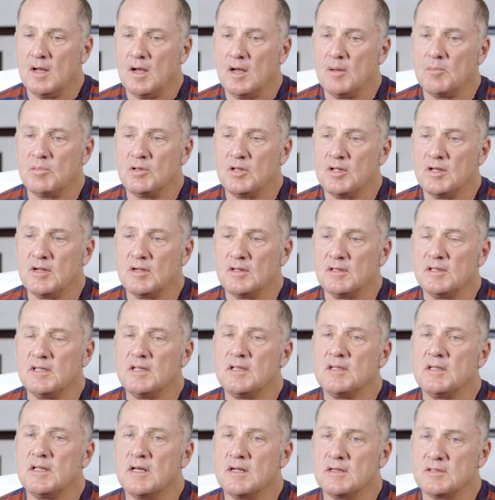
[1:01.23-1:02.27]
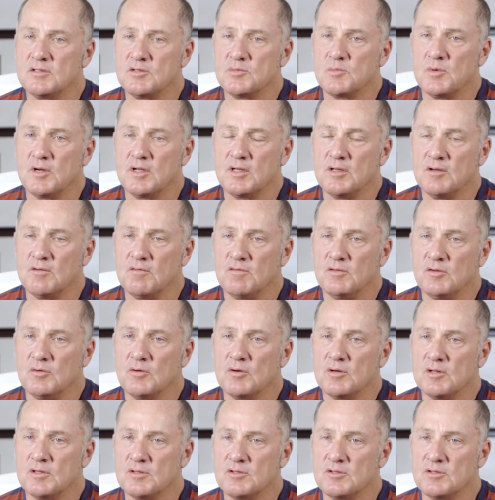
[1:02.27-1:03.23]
I play in a league down in Spring Hill, Florida,